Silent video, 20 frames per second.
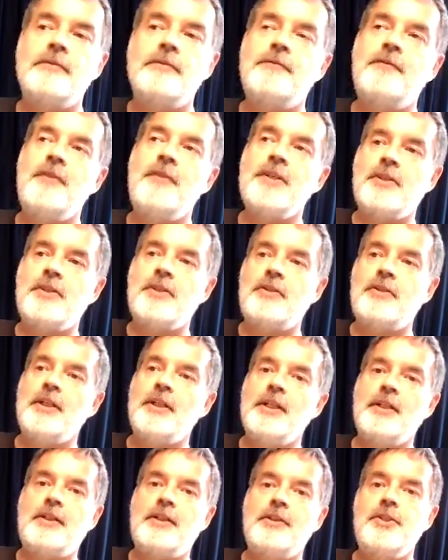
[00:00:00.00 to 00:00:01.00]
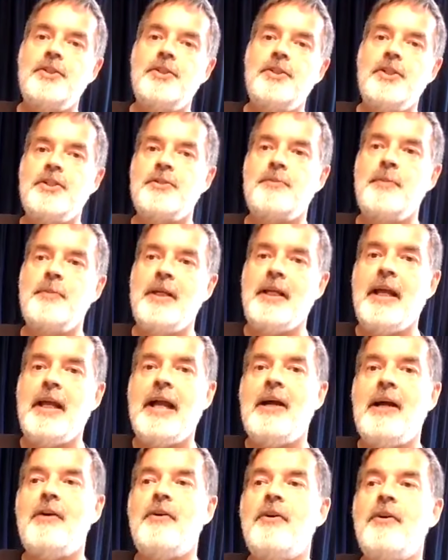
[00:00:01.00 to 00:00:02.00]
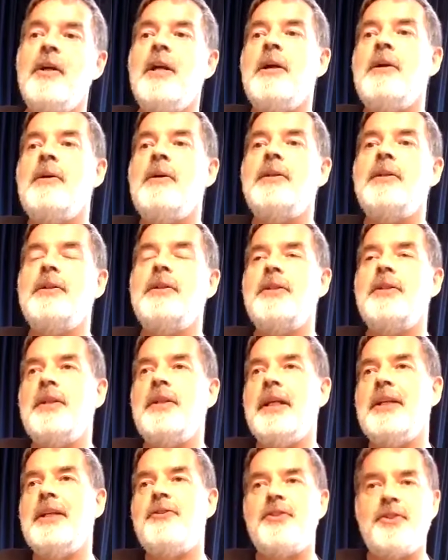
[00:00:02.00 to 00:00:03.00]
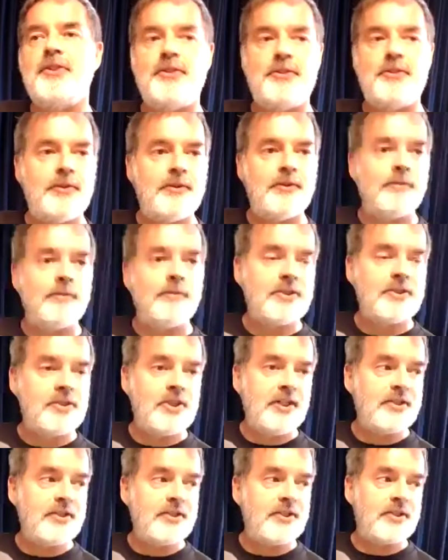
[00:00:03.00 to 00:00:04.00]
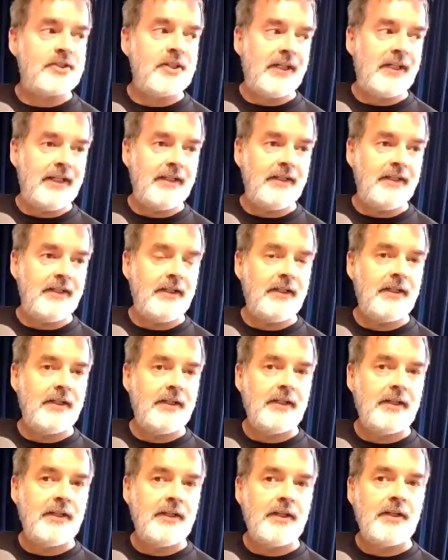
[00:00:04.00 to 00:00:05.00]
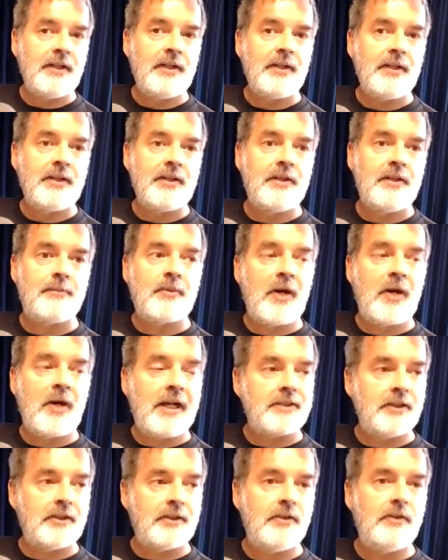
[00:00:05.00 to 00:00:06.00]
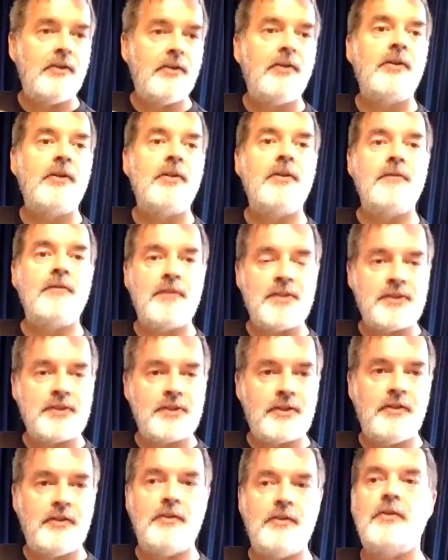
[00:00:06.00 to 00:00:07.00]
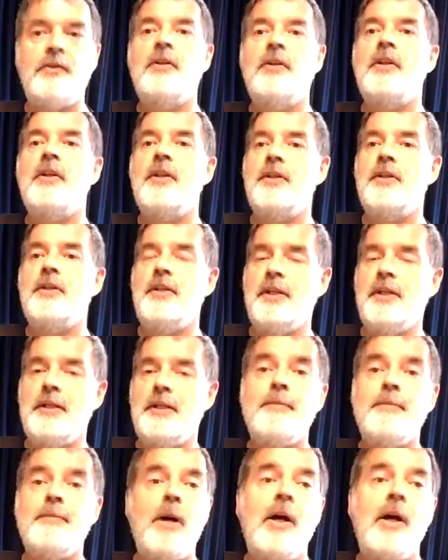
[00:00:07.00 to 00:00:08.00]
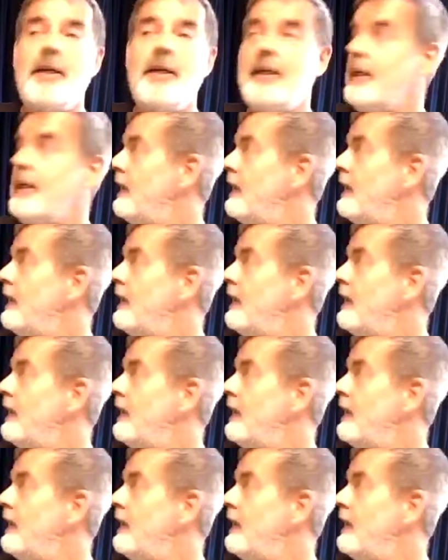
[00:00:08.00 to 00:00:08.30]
physical could Jesus be? How interested was Jesus in the practical, the physical, the embodied?